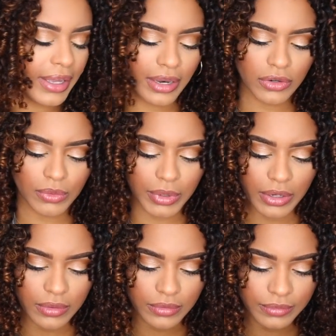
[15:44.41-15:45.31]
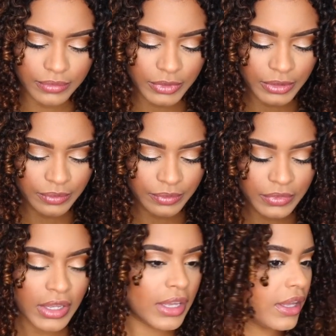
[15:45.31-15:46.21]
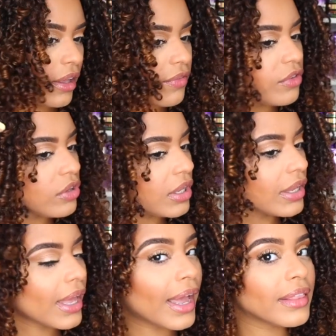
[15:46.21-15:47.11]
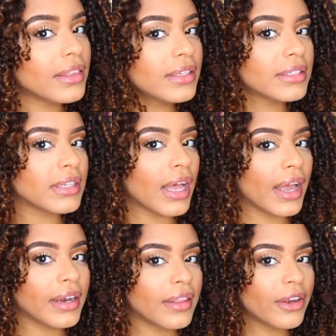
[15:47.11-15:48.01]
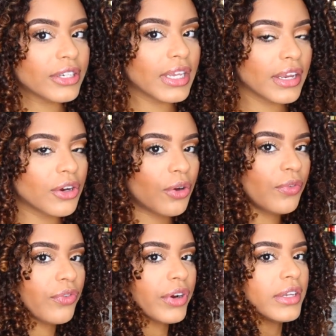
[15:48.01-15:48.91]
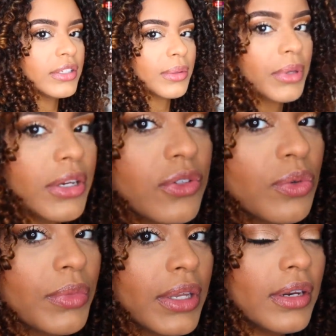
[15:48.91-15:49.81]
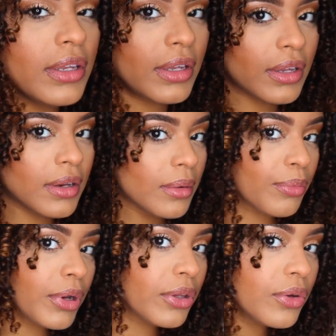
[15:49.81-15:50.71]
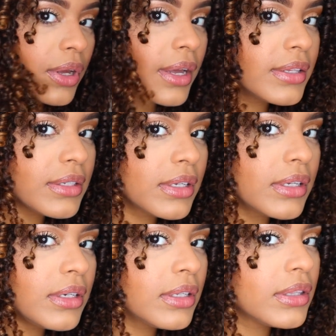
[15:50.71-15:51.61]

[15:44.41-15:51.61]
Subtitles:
I gotta do my nail. If you look at this side, there's like no frizz. I'm gonna zoom in, bring you guys in.